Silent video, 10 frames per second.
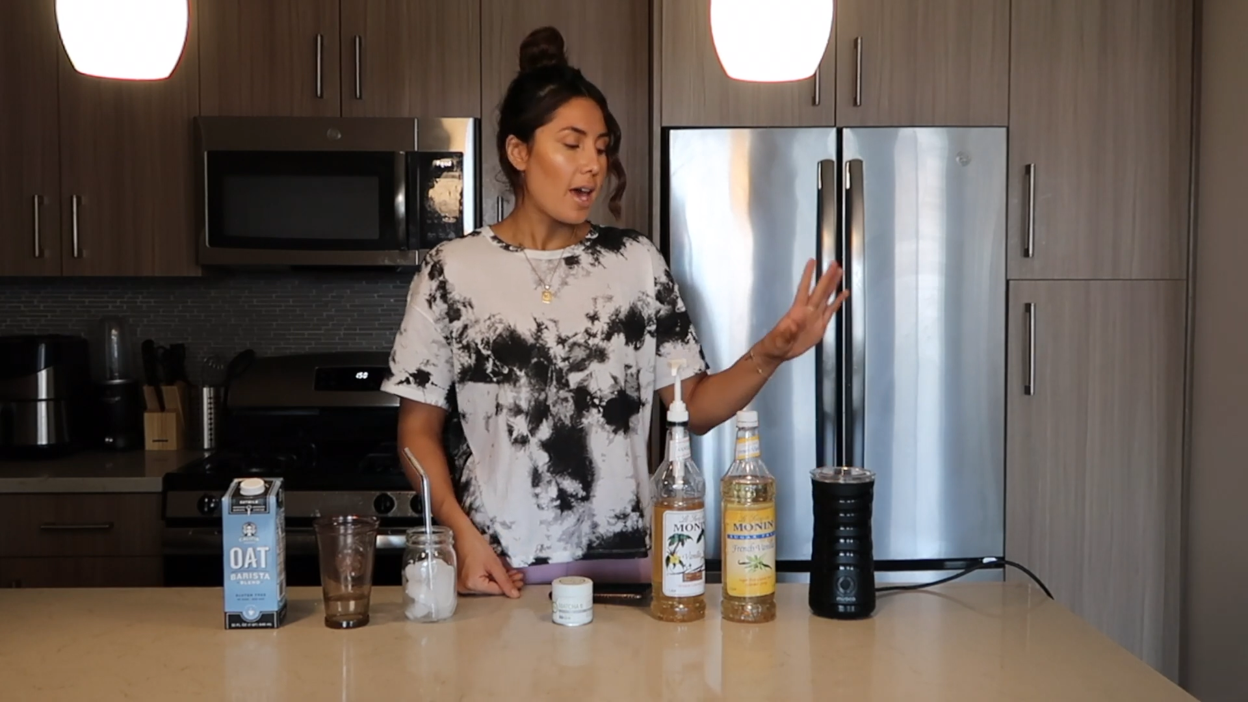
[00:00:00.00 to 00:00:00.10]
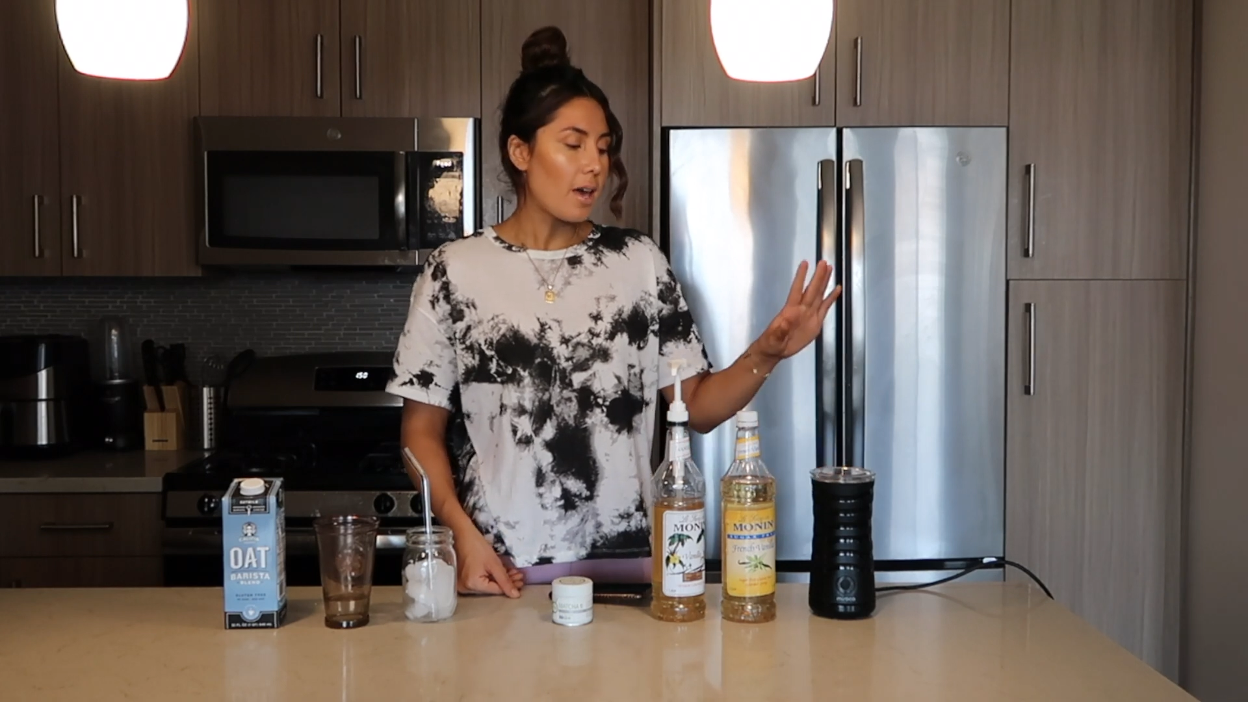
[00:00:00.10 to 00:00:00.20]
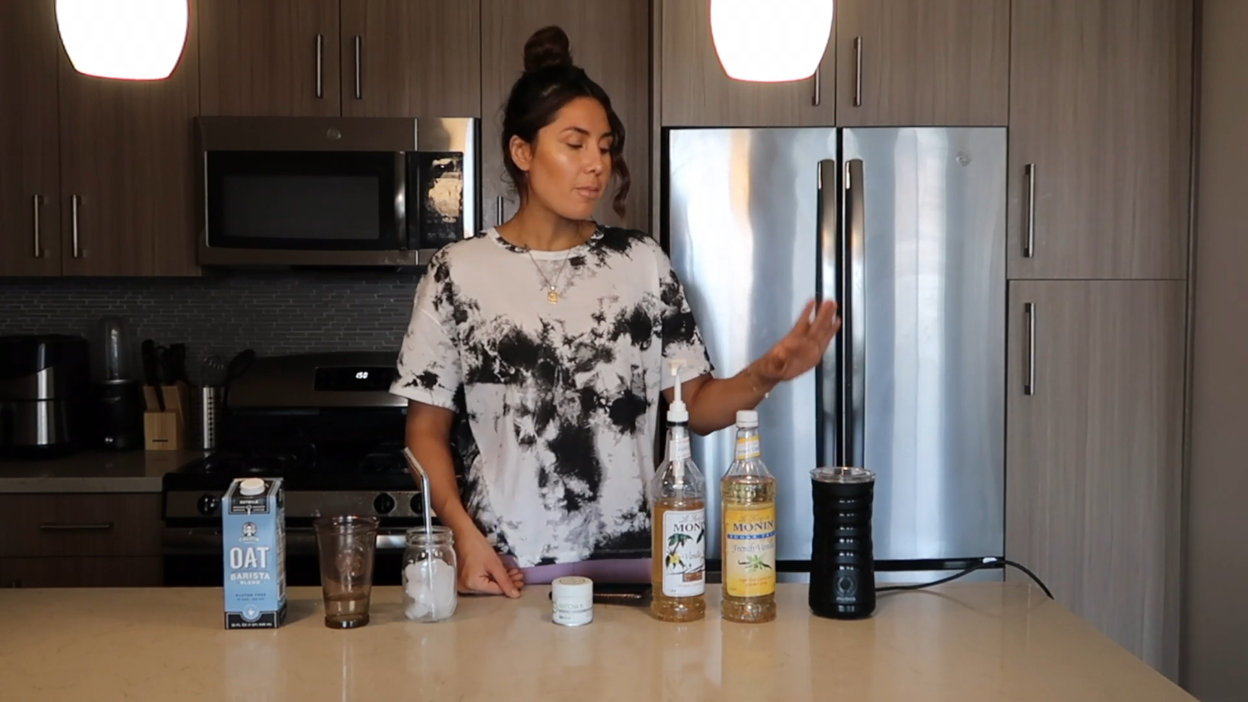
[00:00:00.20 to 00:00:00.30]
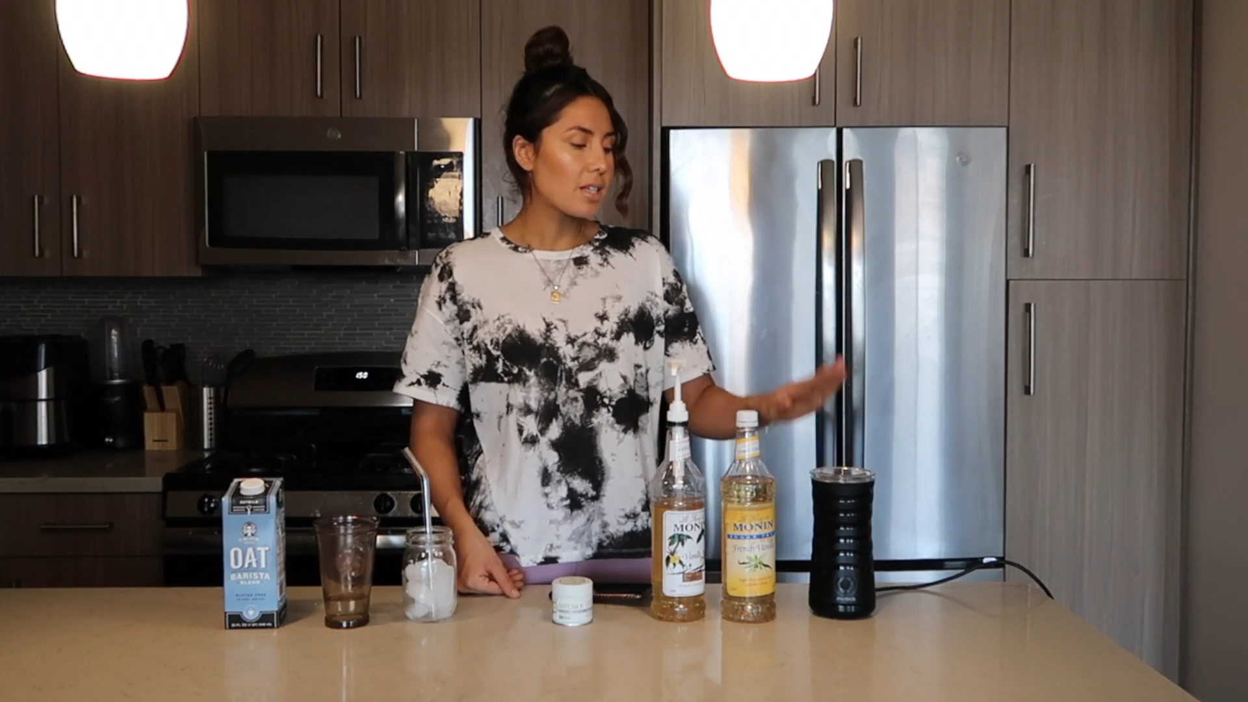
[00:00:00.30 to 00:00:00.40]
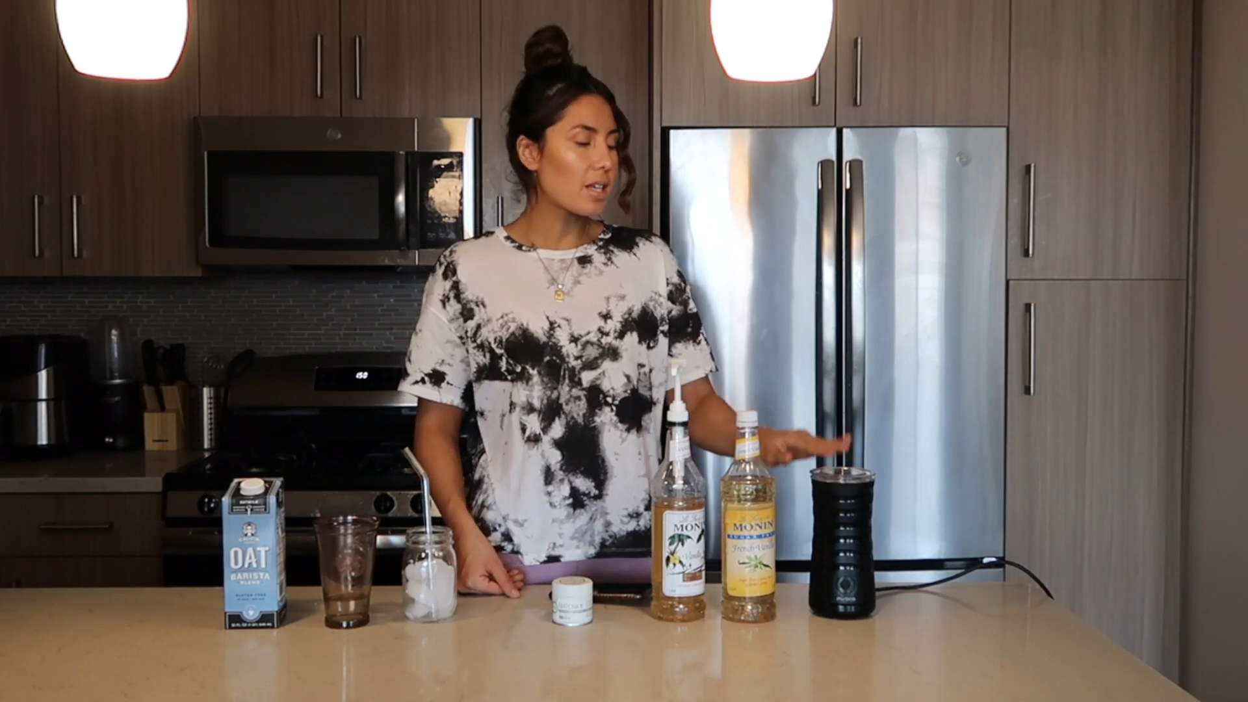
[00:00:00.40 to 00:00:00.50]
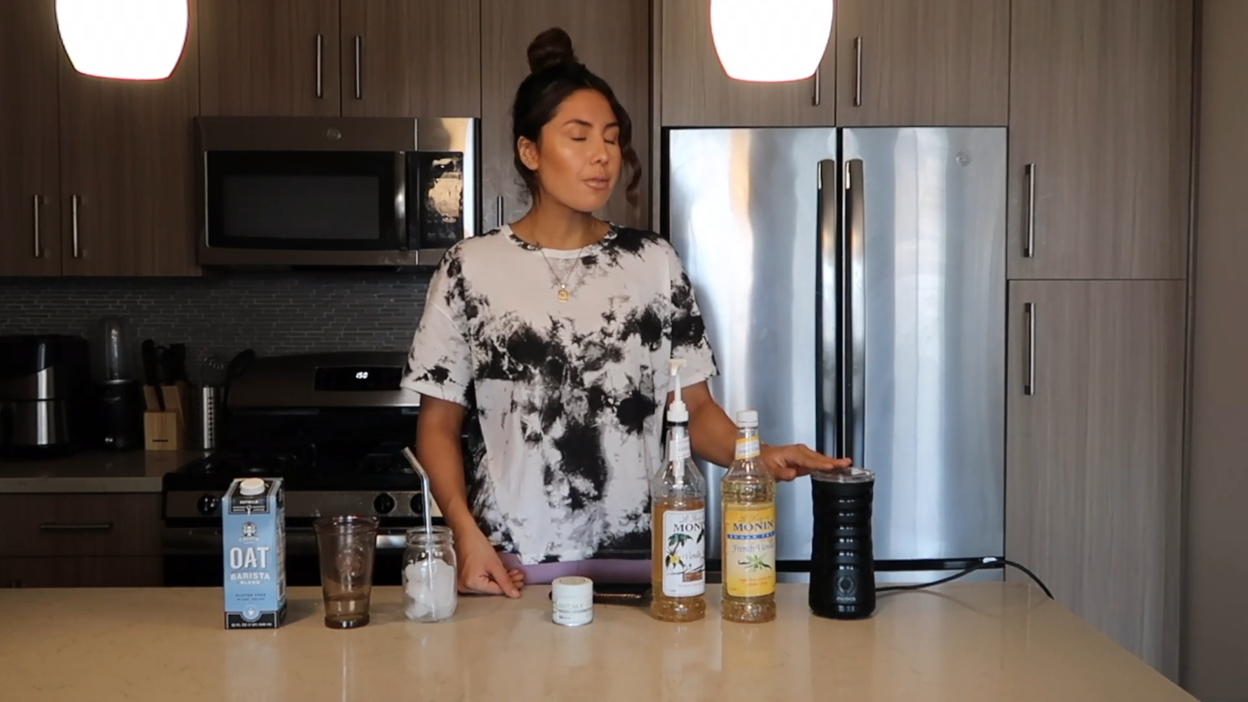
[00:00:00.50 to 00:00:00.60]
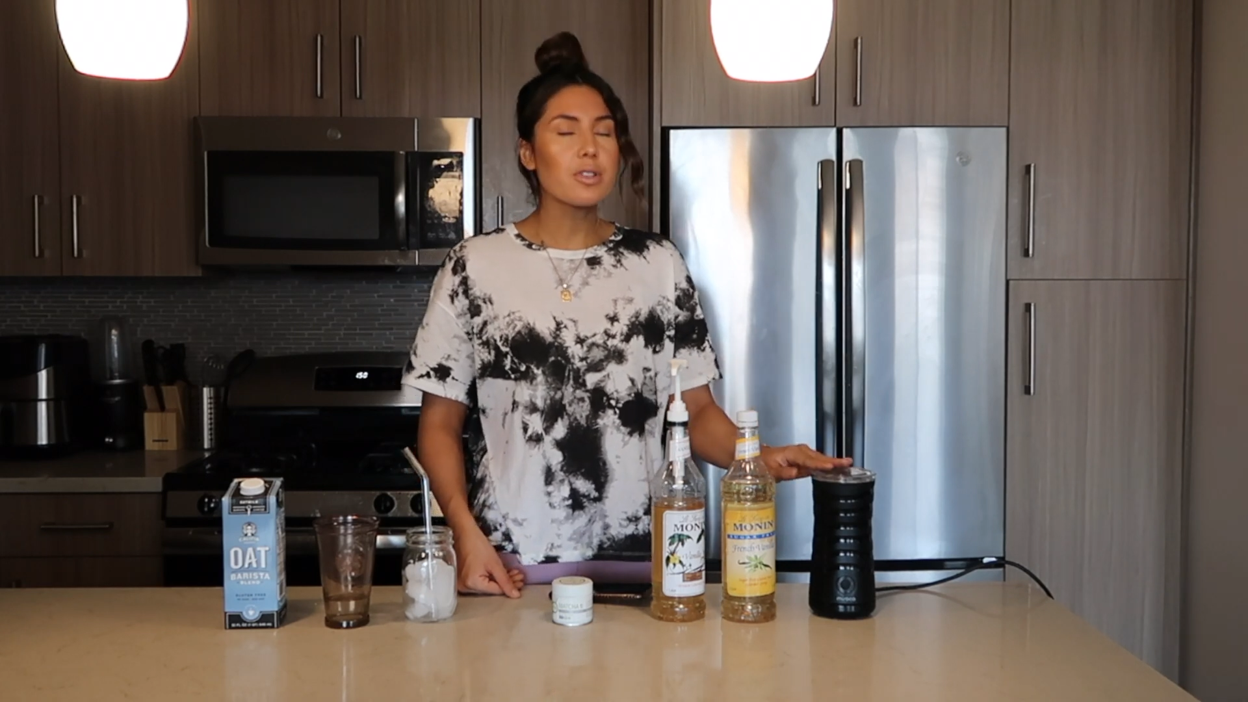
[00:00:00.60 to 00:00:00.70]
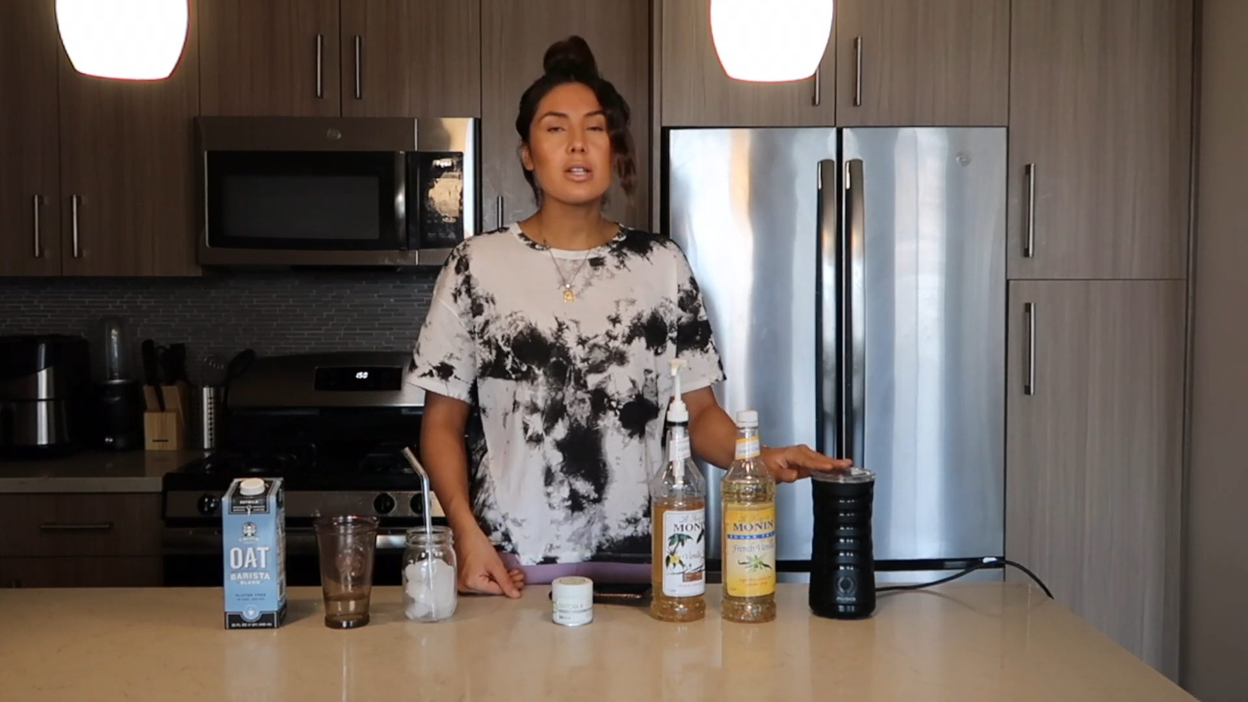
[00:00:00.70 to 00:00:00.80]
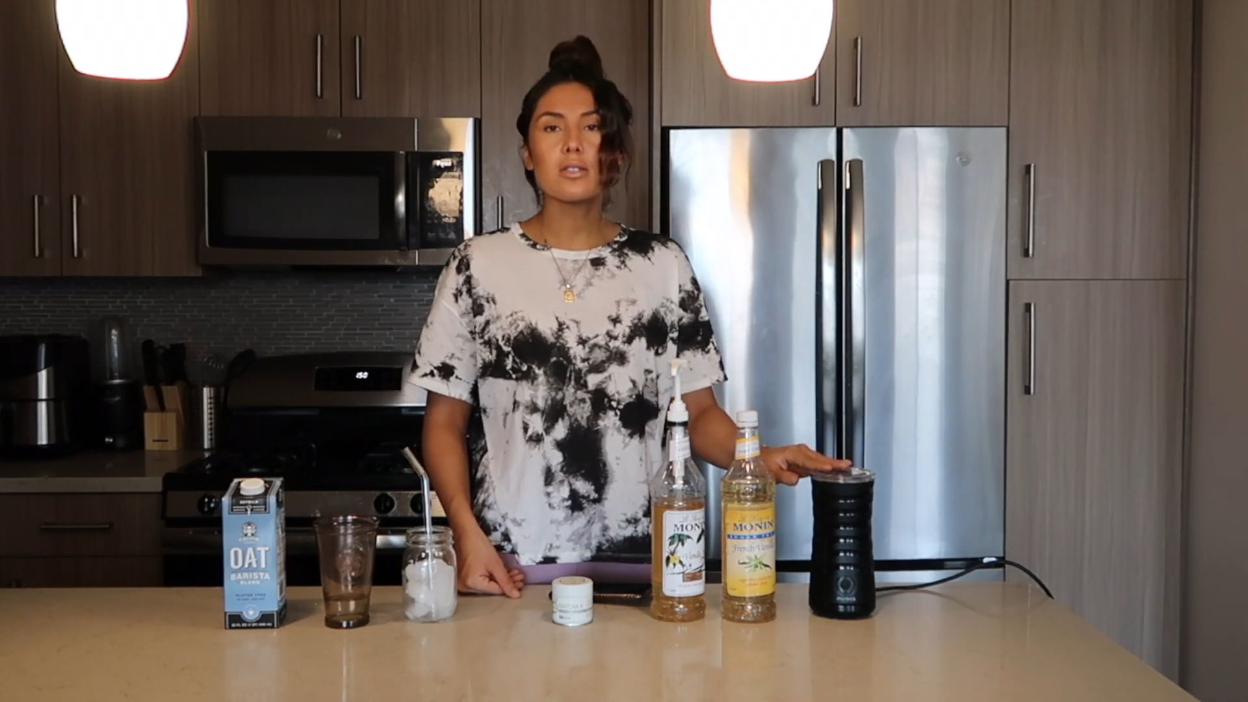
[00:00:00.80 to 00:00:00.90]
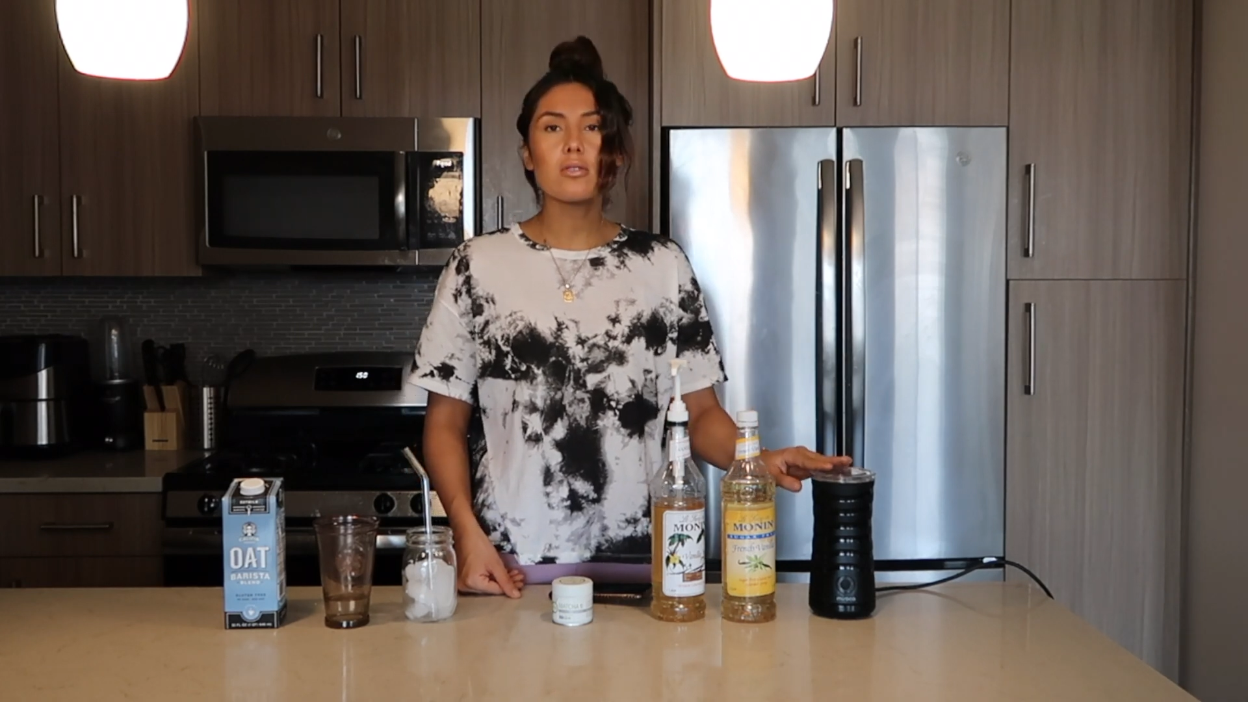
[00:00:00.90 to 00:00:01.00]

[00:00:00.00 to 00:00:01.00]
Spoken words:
It makes everything